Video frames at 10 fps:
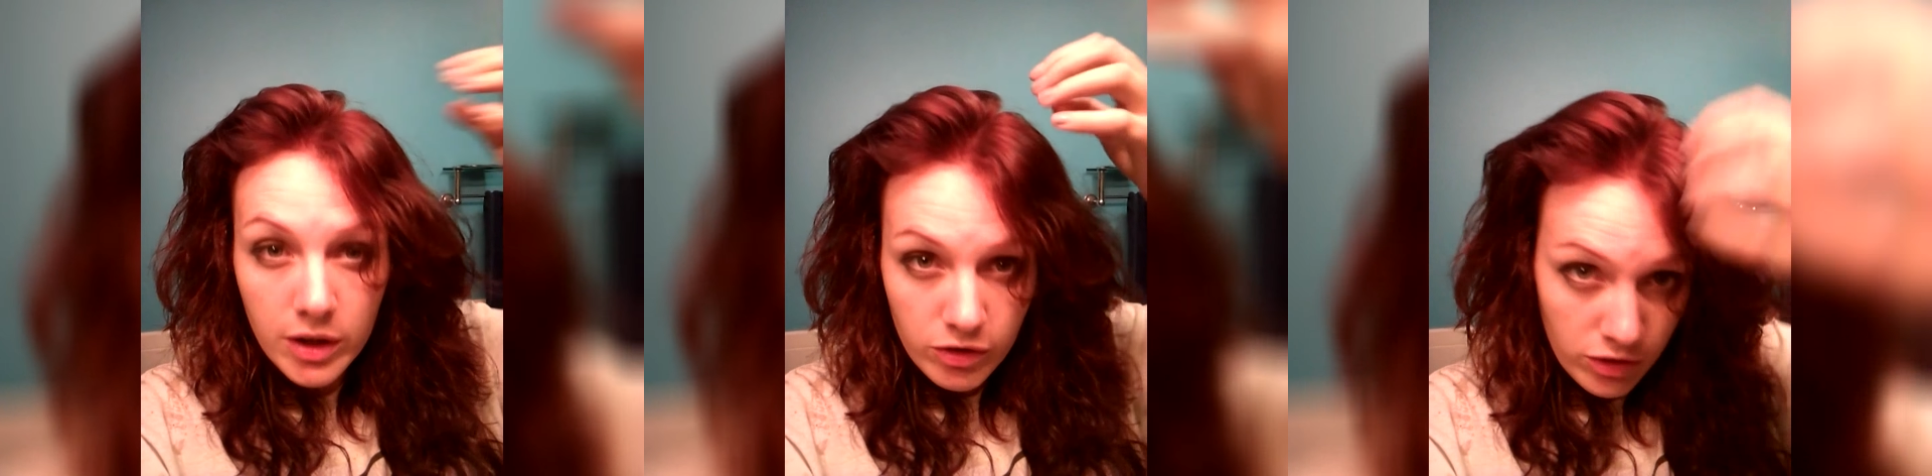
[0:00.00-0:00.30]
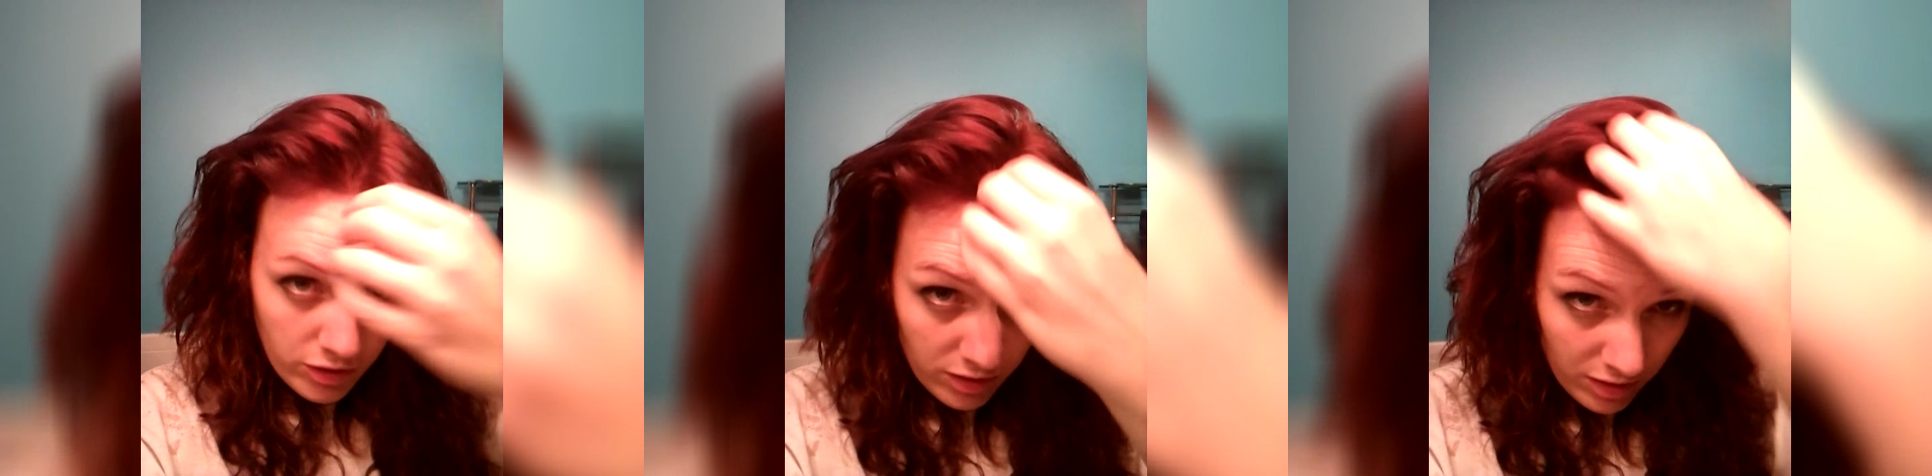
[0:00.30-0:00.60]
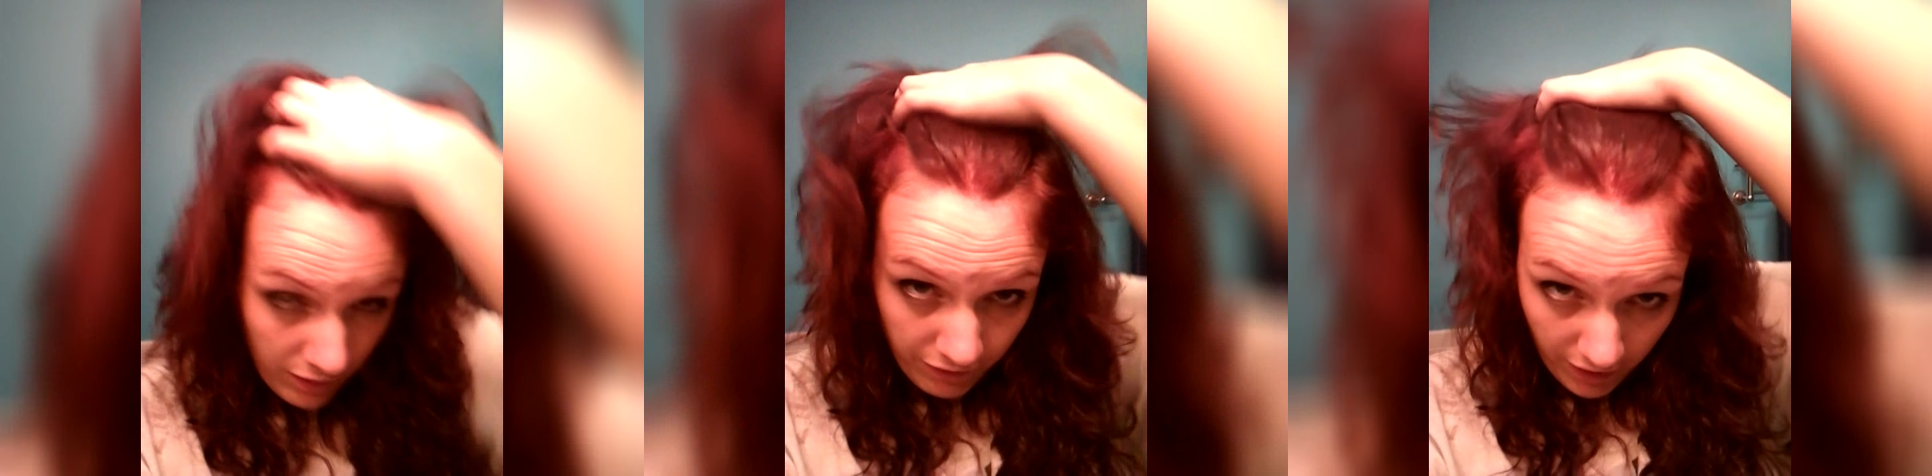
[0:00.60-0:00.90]
Okay, so this
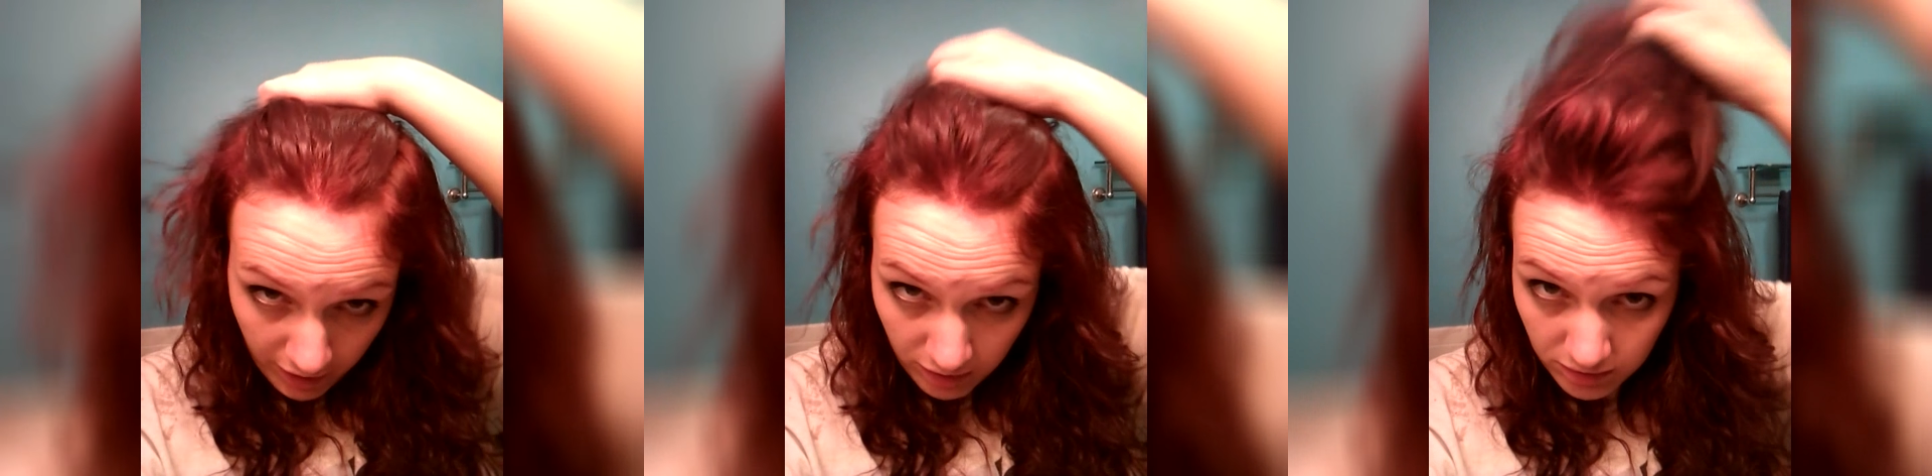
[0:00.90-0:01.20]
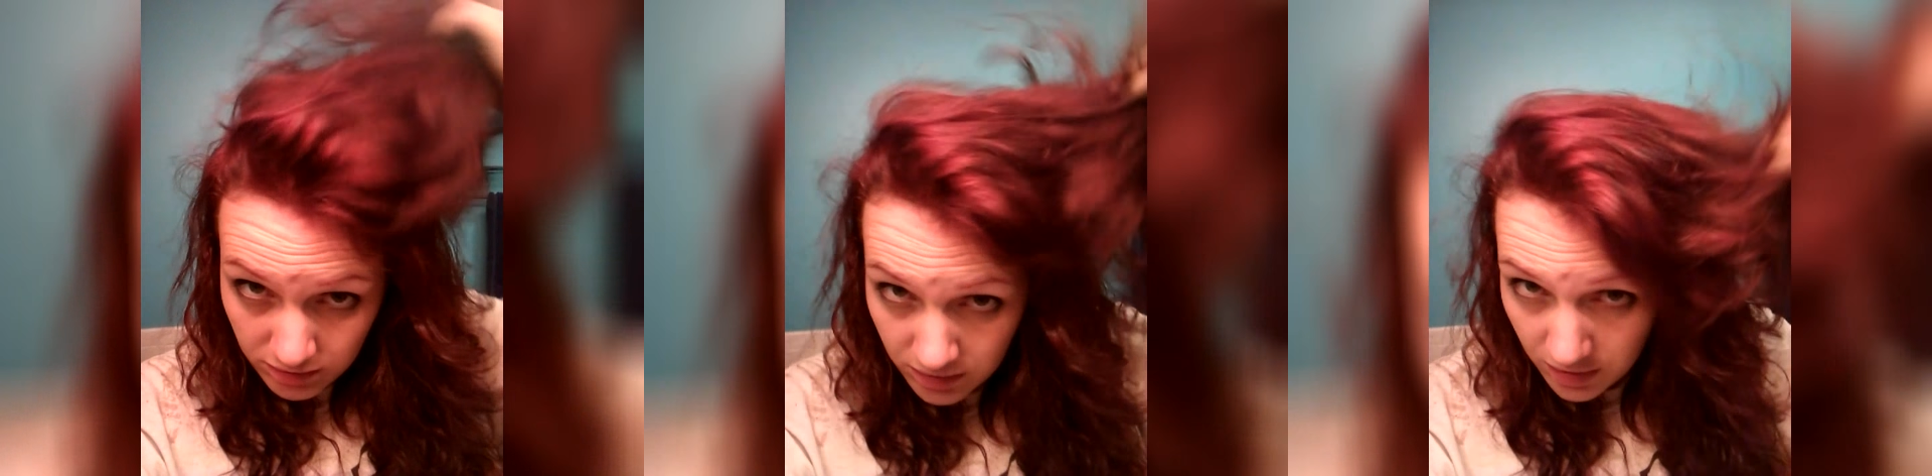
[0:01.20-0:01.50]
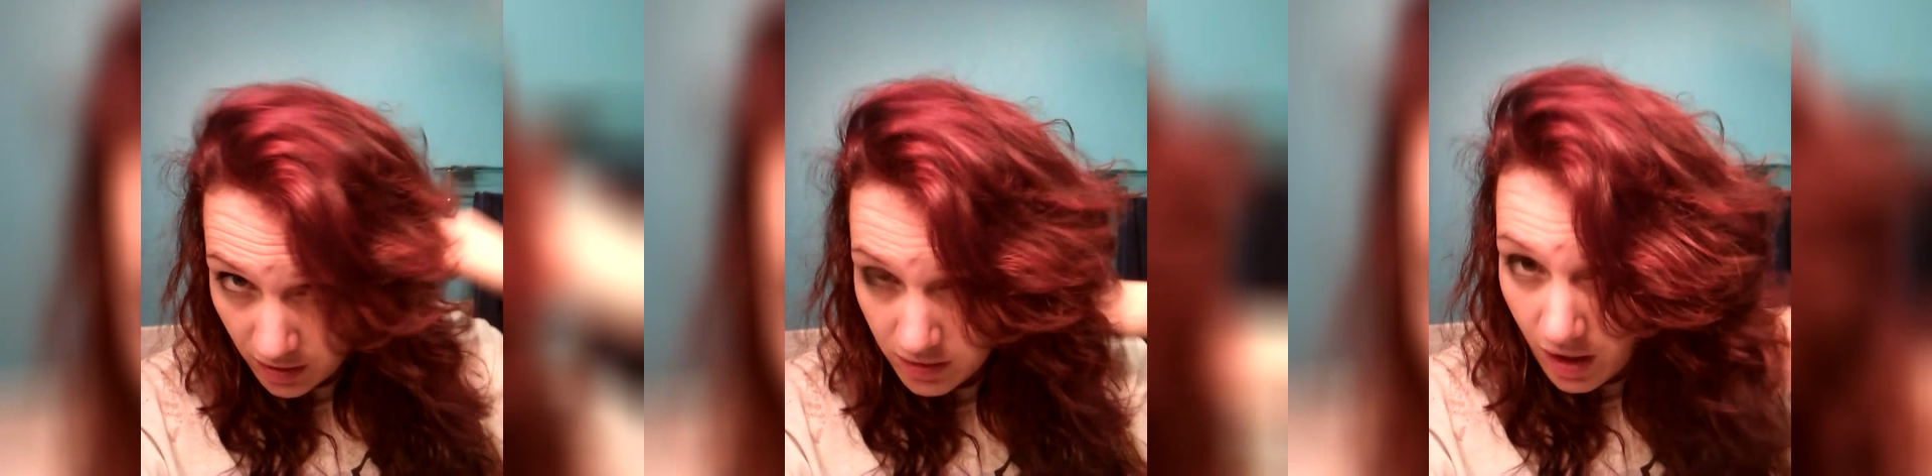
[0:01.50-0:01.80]
is the final
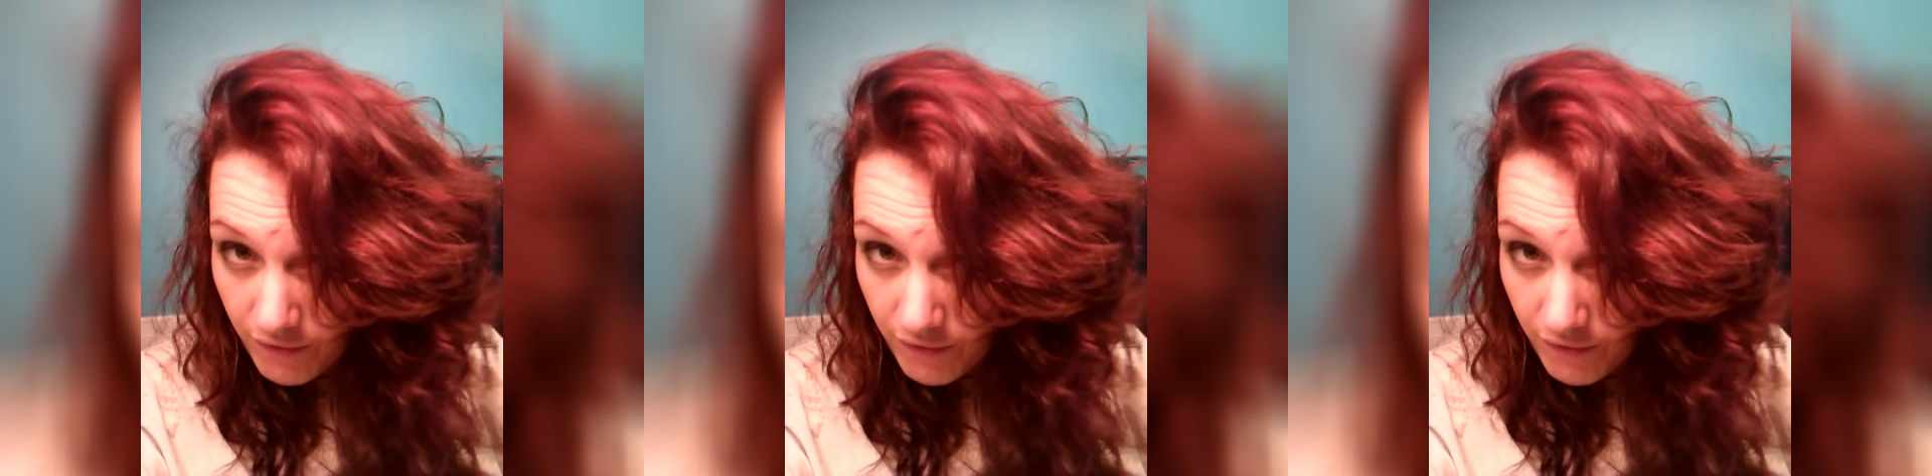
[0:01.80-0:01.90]
look.